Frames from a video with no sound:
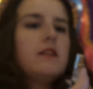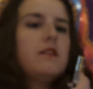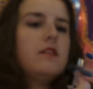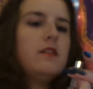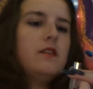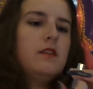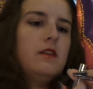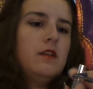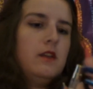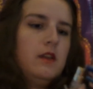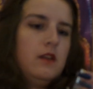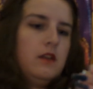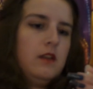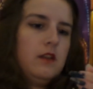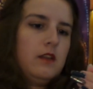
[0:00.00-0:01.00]
let's
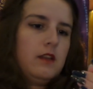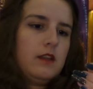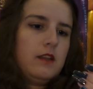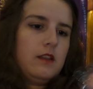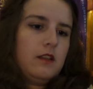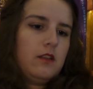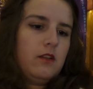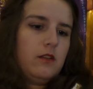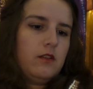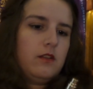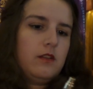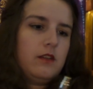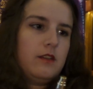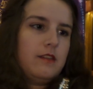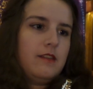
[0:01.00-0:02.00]
get the little
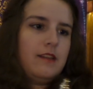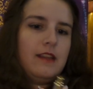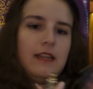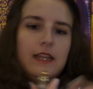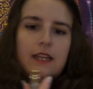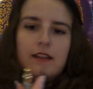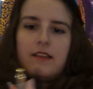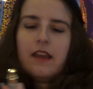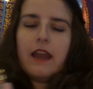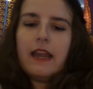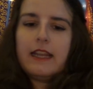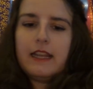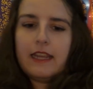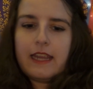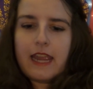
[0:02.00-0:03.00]
teeny
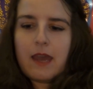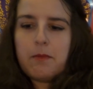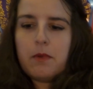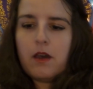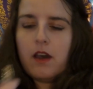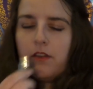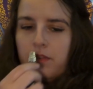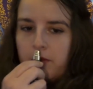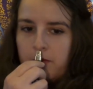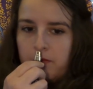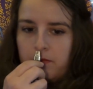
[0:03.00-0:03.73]
tiny cap off.